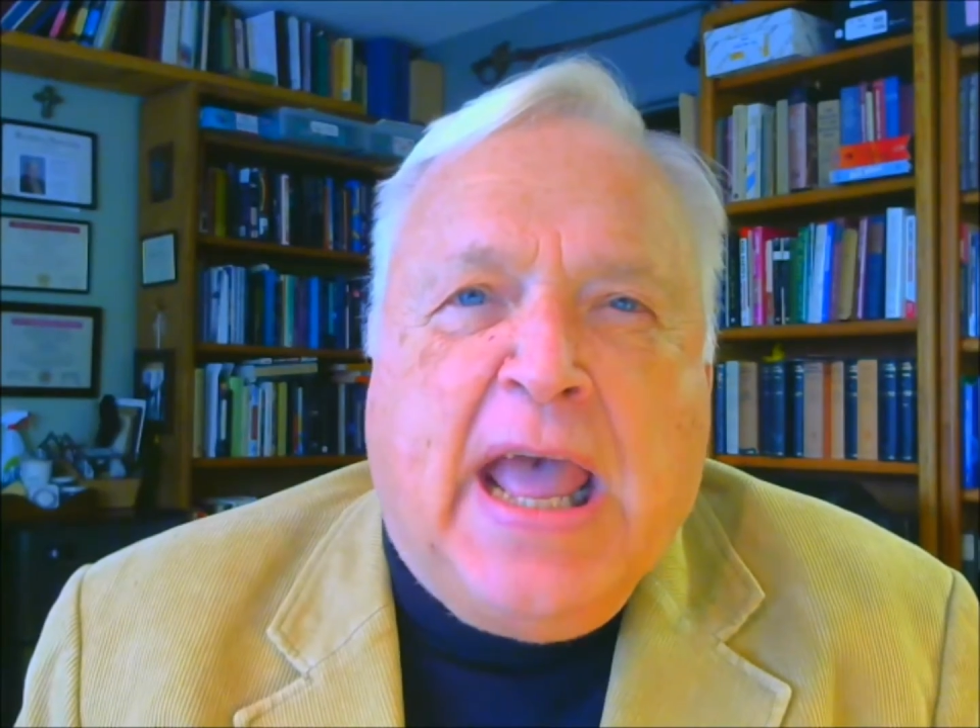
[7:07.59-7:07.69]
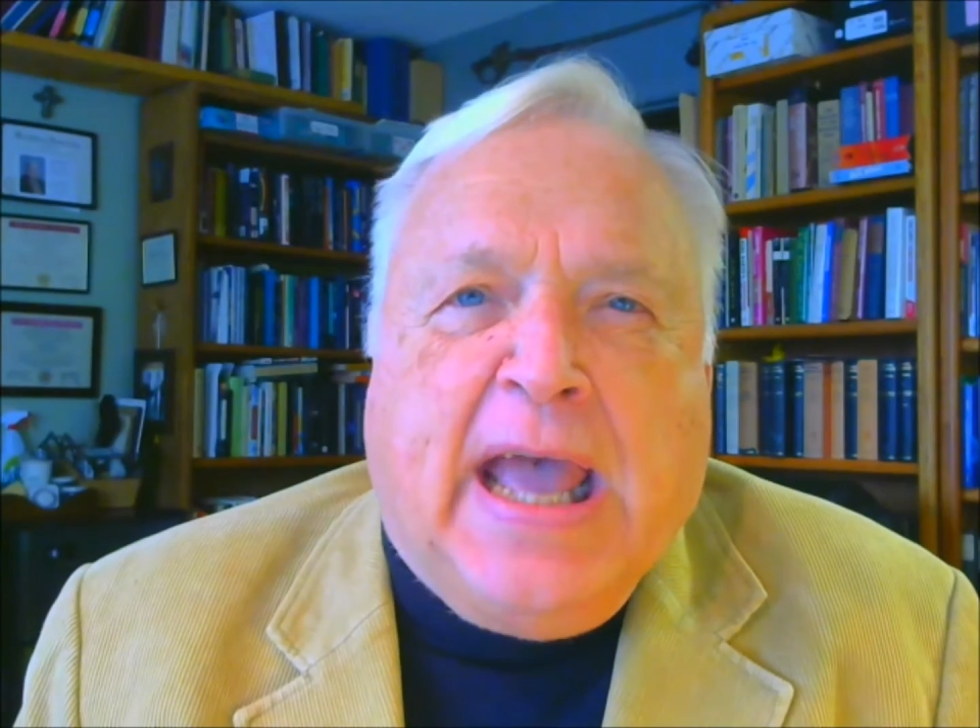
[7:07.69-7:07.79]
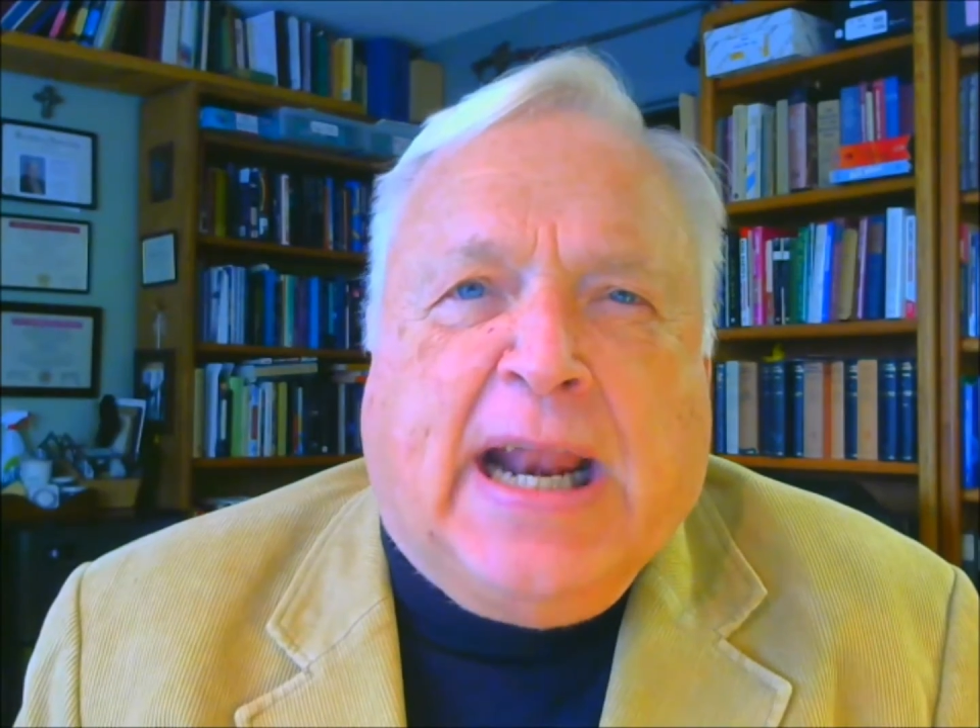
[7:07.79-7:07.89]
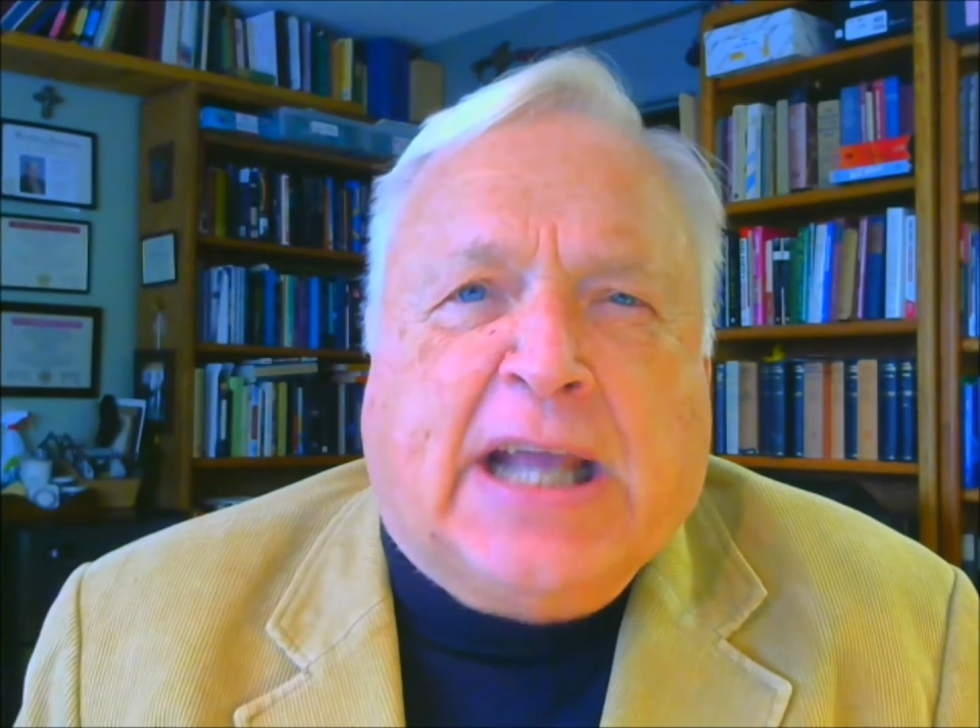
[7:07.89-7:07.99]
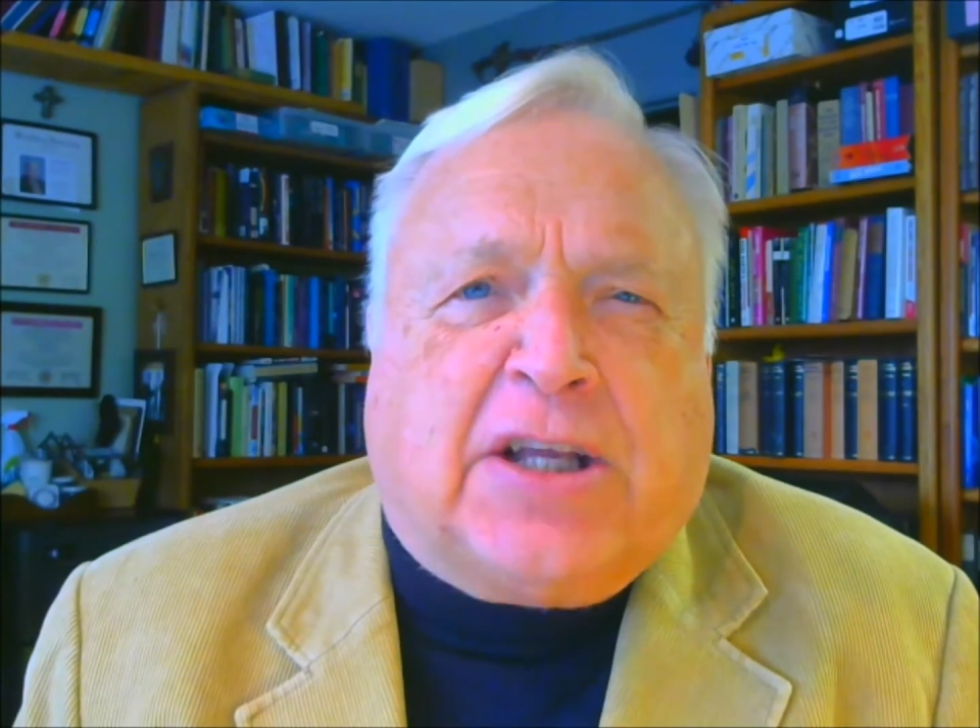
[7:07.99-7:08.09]

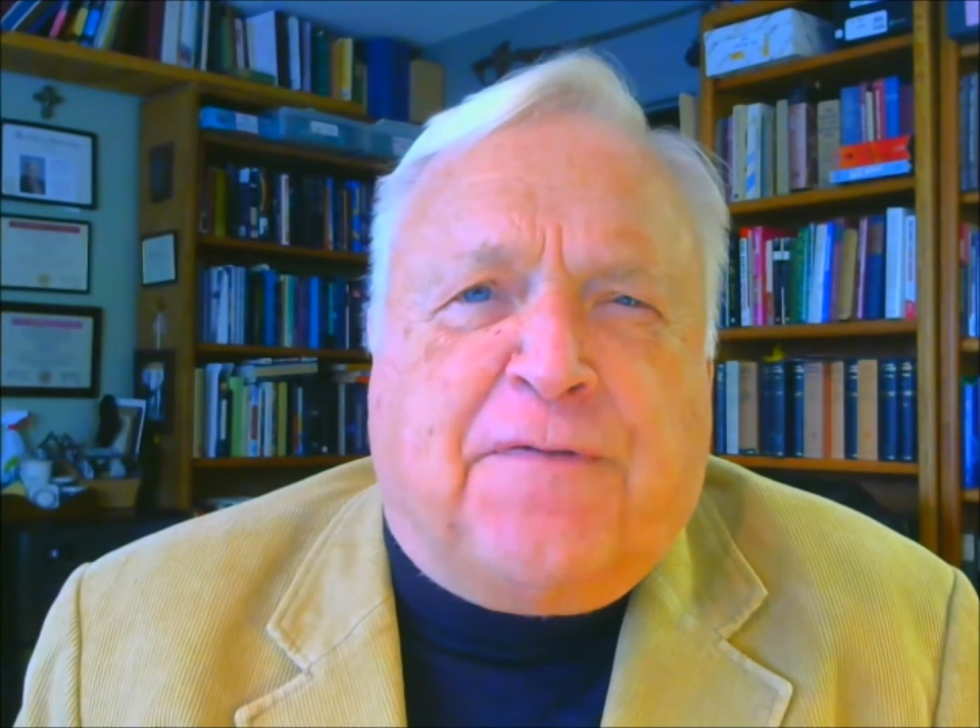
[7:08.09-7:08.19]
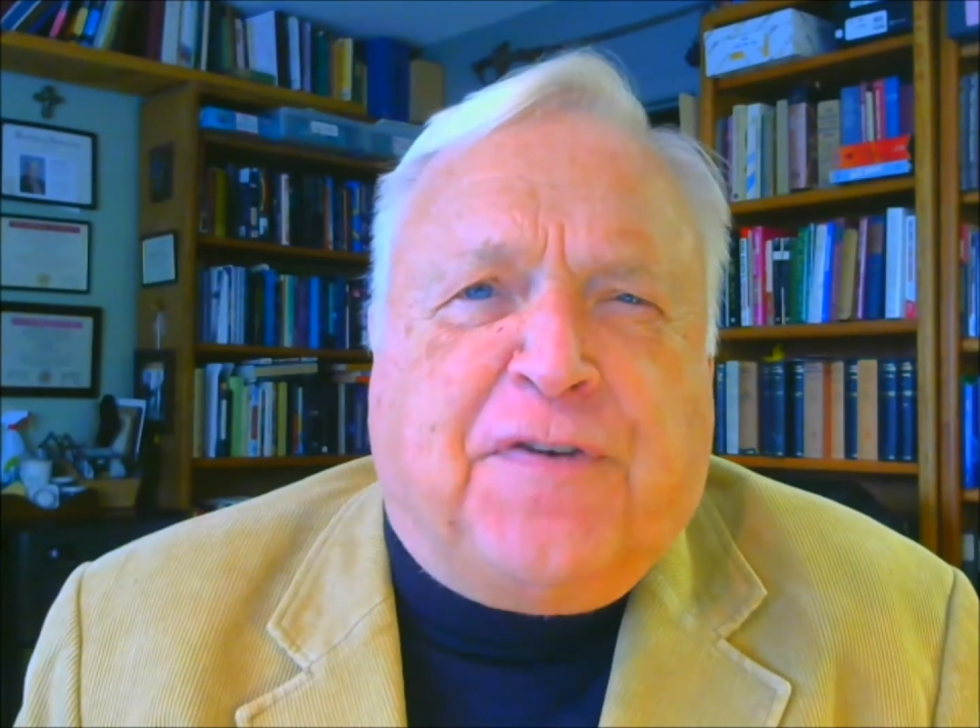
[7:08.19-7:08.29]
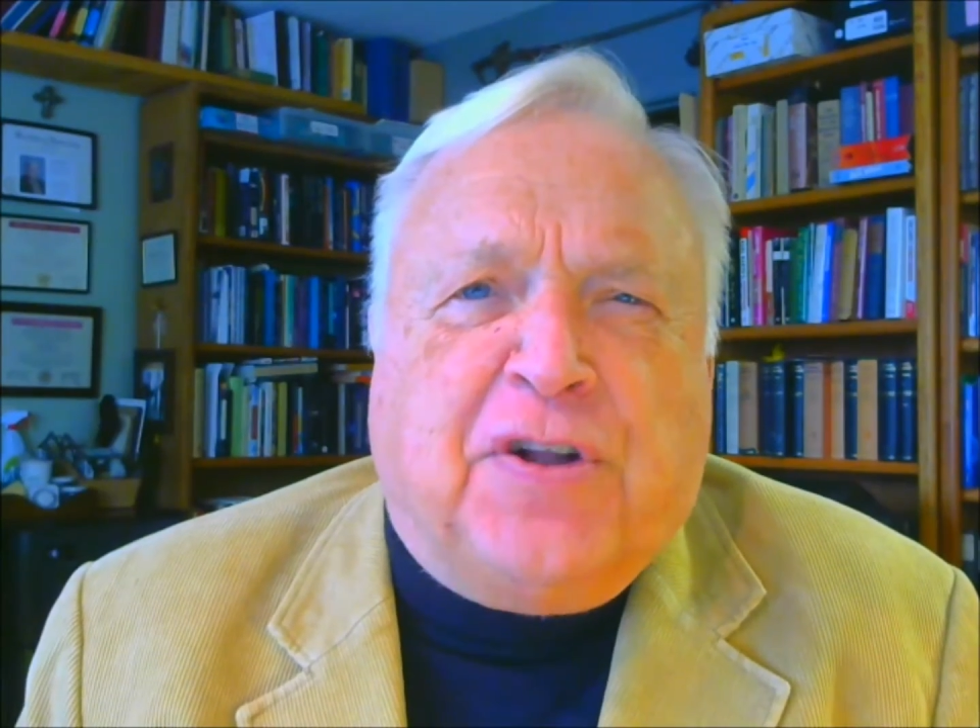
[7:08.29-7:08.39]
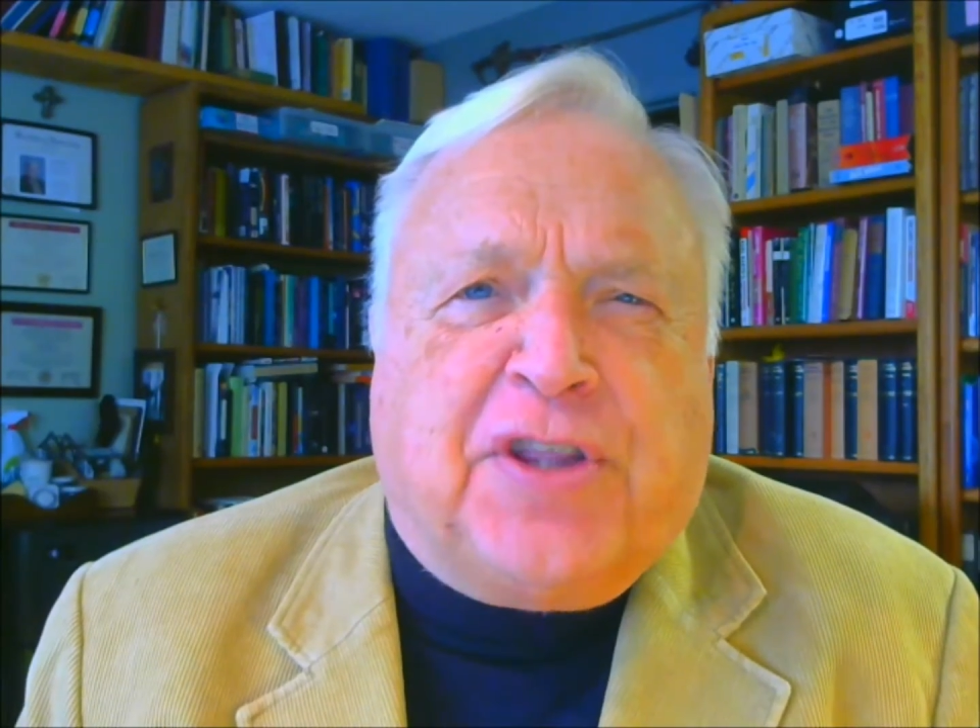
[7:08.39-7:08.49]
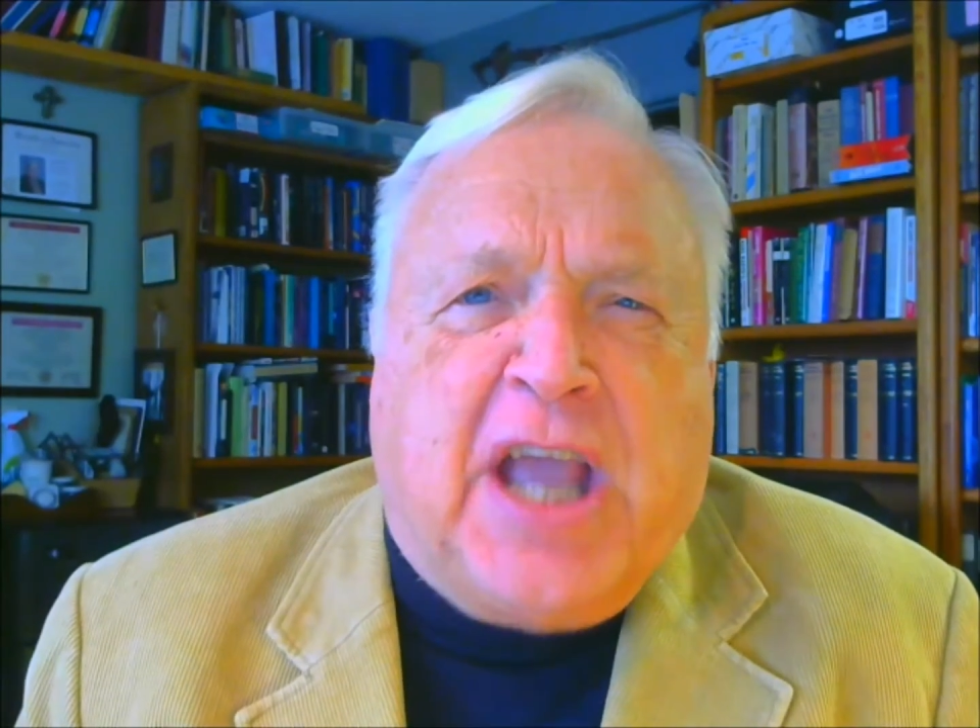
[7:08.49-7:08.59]
And I could
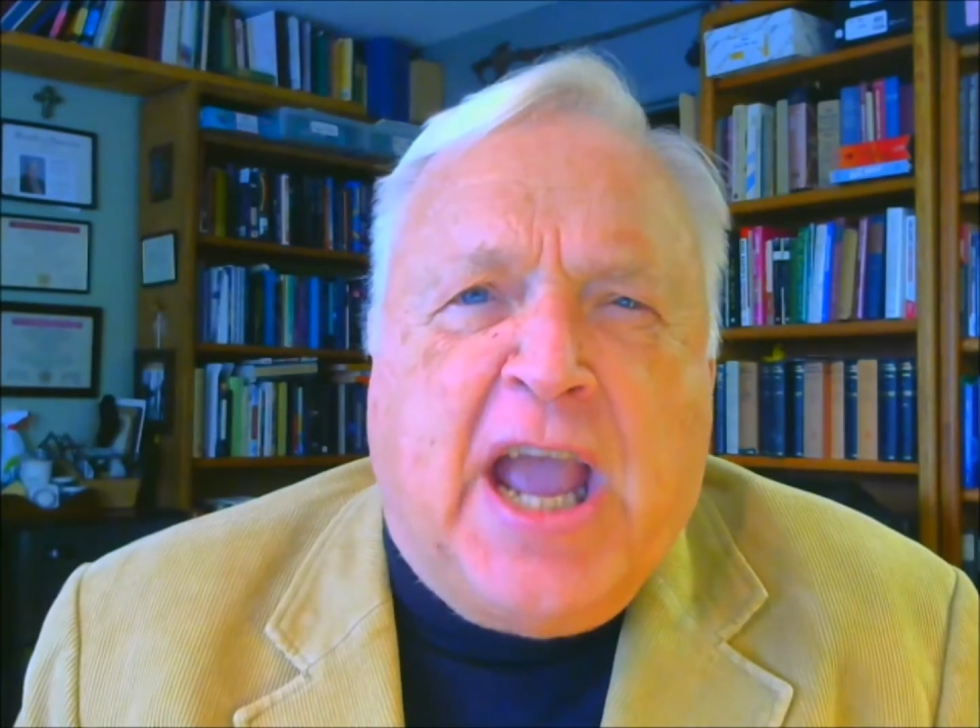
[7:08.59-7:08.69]
feel the